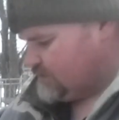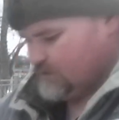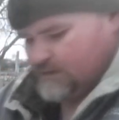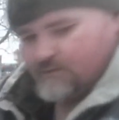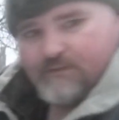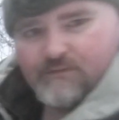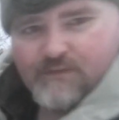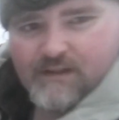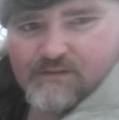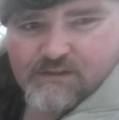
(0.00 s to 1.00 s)
Show you a few
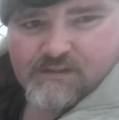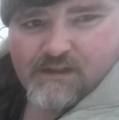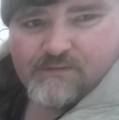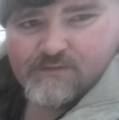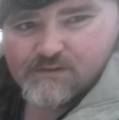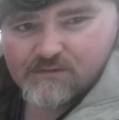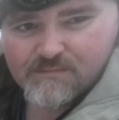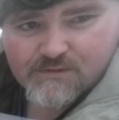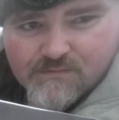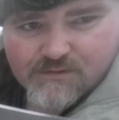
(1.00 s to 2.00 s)
feathers. This knife is
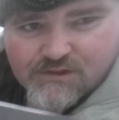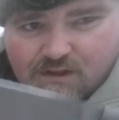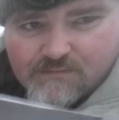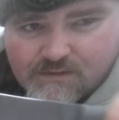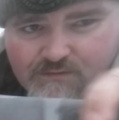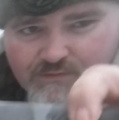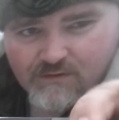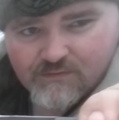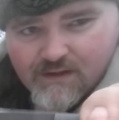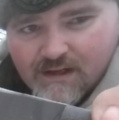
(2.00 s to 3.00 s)
super, super sharp too,
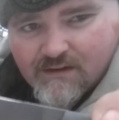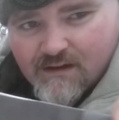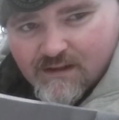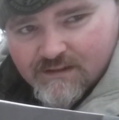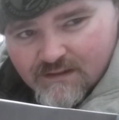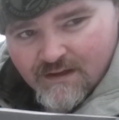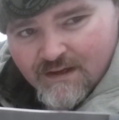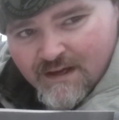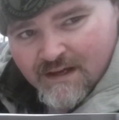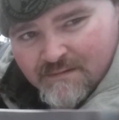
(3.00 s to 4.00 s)
full flat grind.
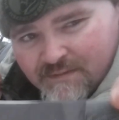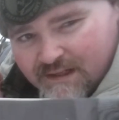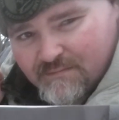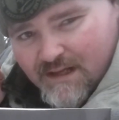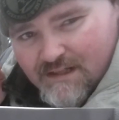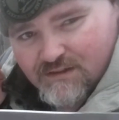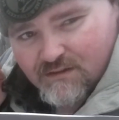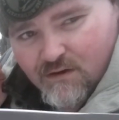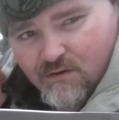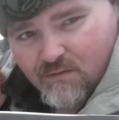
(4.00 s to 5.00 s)
Bead
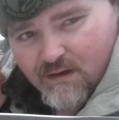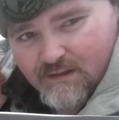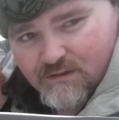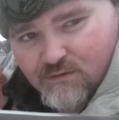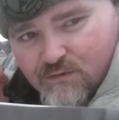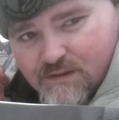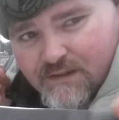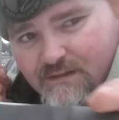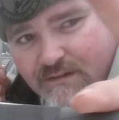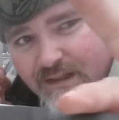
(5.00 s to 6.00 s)
blasted O1 tool
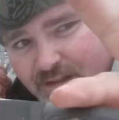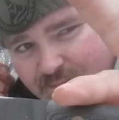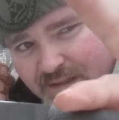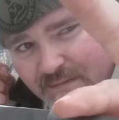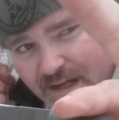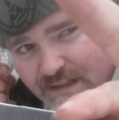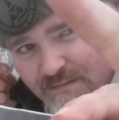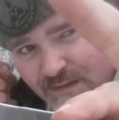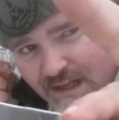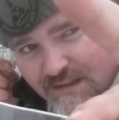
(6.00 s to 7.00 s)
steel and bead
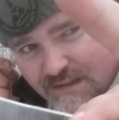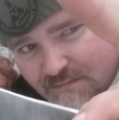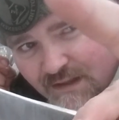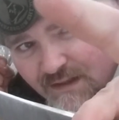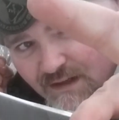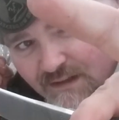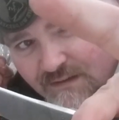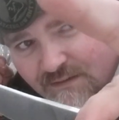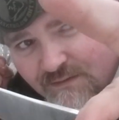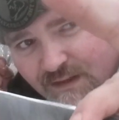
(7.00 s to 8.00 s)
blasted
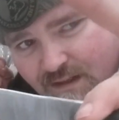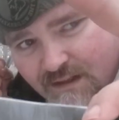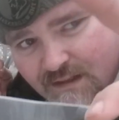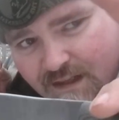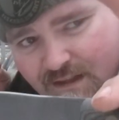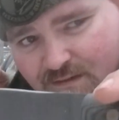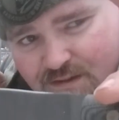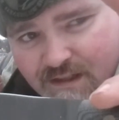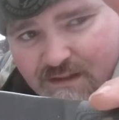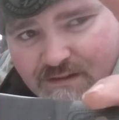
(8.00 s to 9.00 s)
micarta uh, handle
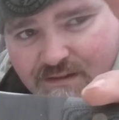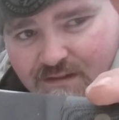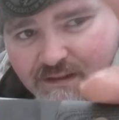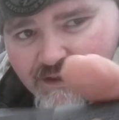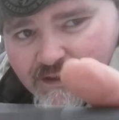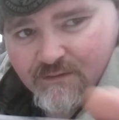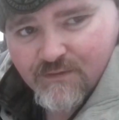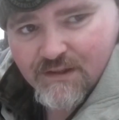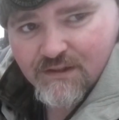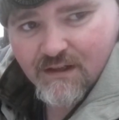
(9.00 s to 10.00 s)
scales and
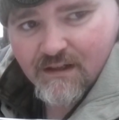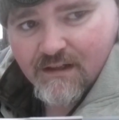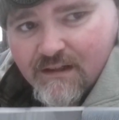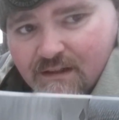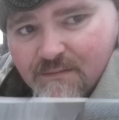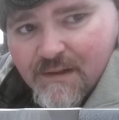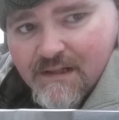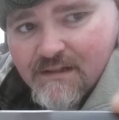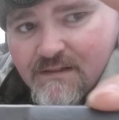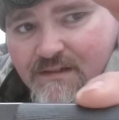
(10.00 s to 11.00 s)
fisheye
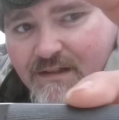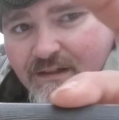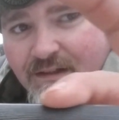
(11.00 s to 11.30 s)
pins.